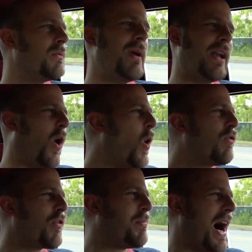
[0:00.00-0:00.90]
Man,
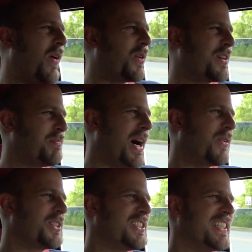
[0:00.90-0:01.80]
overpowered
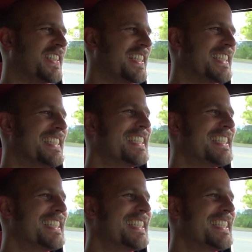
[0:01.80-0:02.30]
power steering.